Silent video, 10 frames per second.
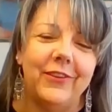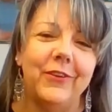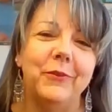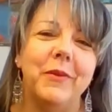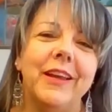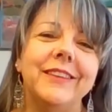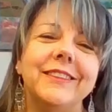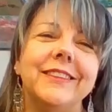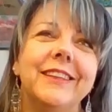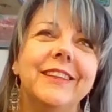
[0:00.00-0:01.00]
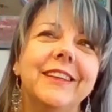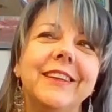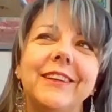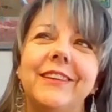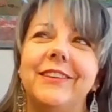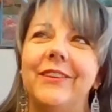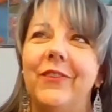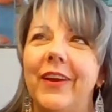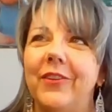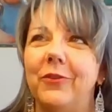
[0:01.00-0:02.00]
could you imagine? Could you
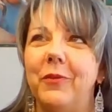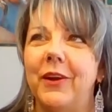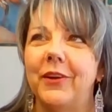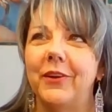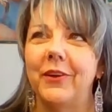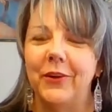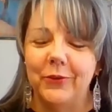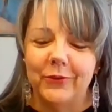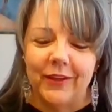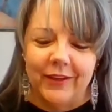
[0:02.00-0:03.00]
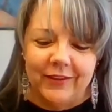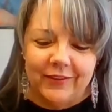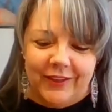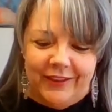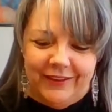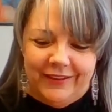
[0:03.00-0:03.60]
imagine me on a ghost hunt?